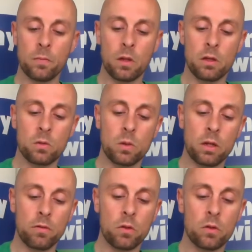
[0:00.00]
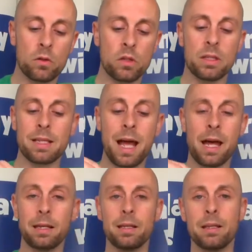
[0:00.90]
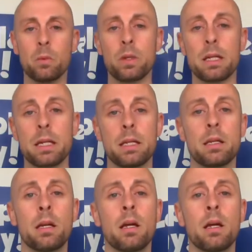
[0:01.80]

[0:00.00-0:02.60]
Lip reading: and this will give us the tan that we need